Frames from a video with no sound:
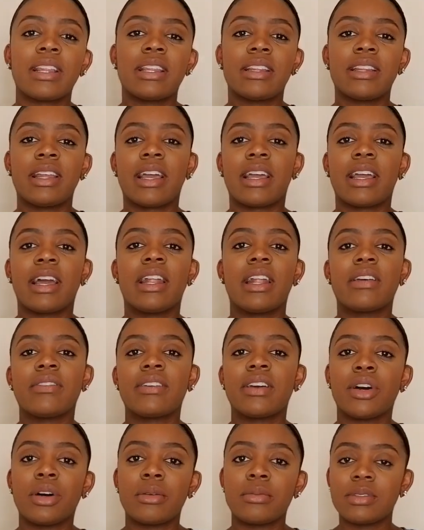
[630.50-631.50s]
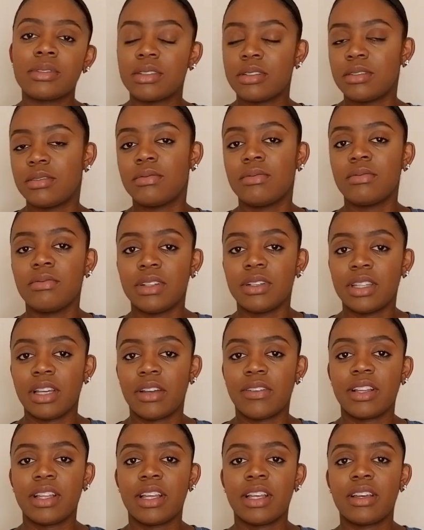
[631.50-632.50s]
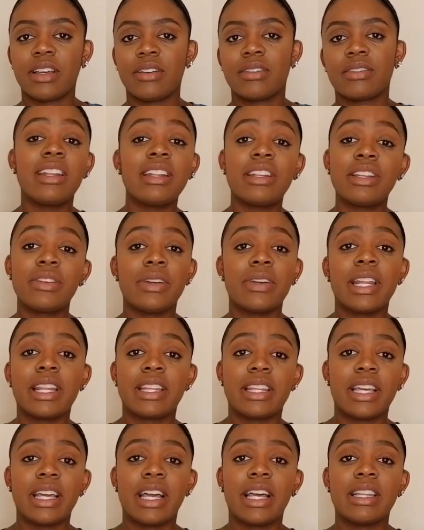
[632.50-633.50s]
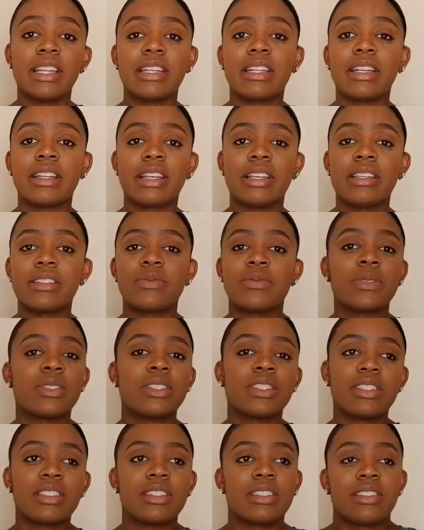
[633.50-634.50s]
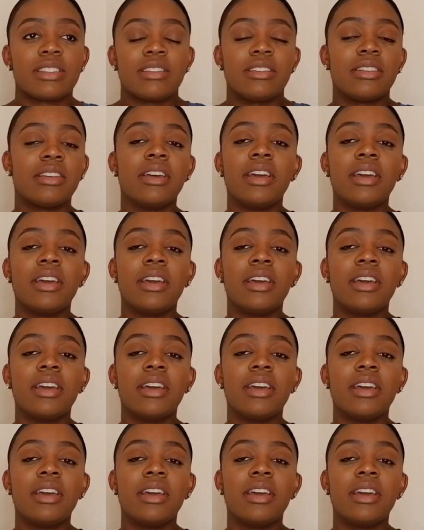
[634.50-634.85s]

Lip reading: that kind of helped with everything else. I didn't do anything. I literally was just